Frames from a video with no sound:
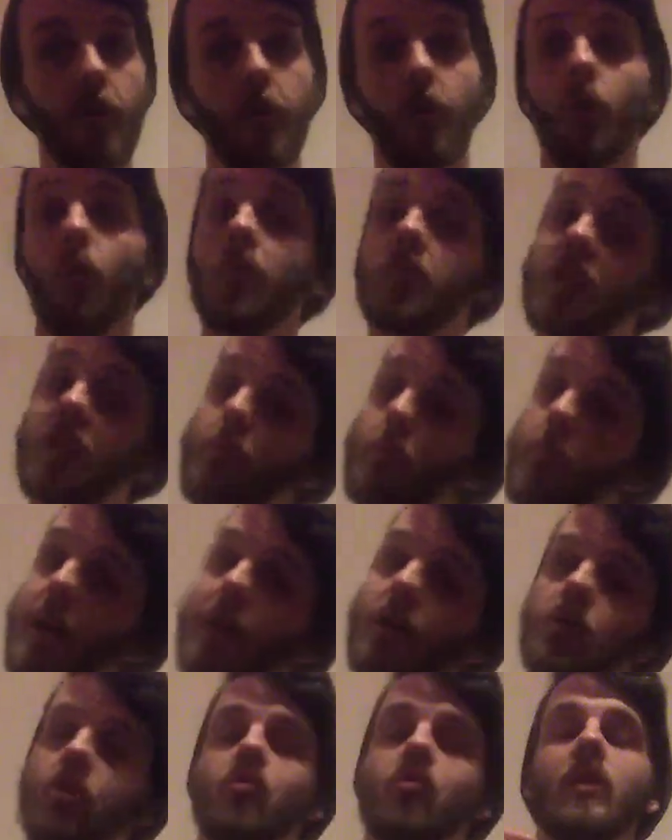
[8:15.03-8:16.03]
notes, get back
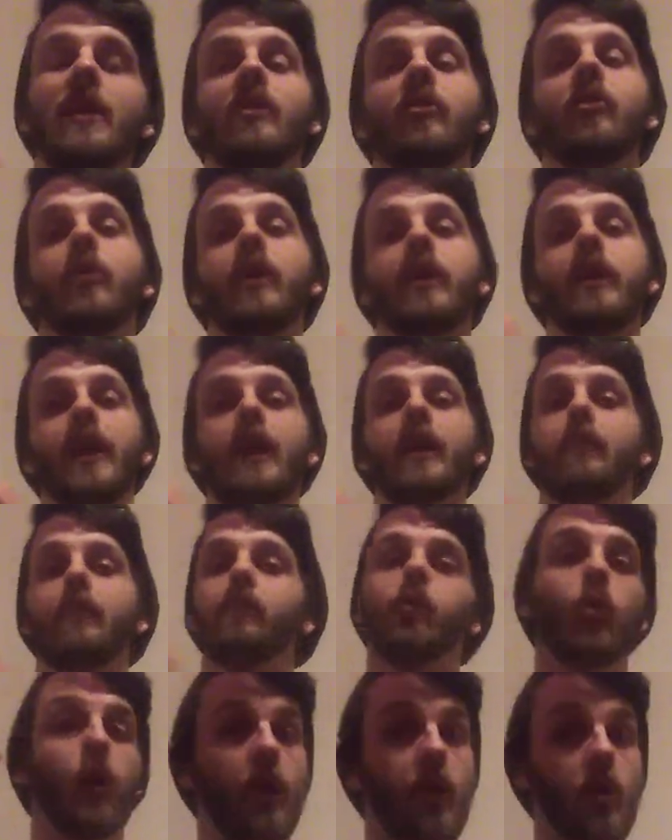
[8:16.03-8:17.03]
straight into it again.
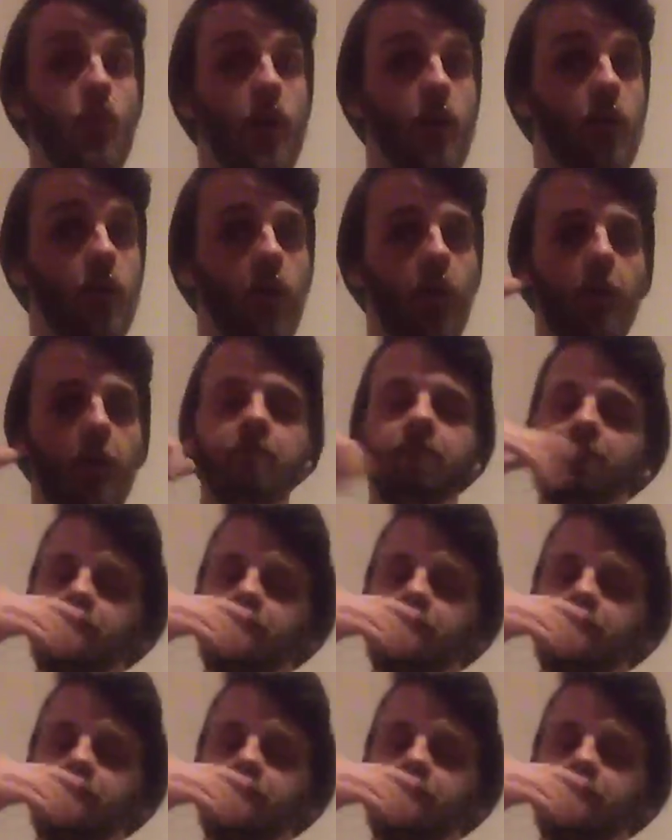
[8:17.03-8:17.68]
Quickest way to learn.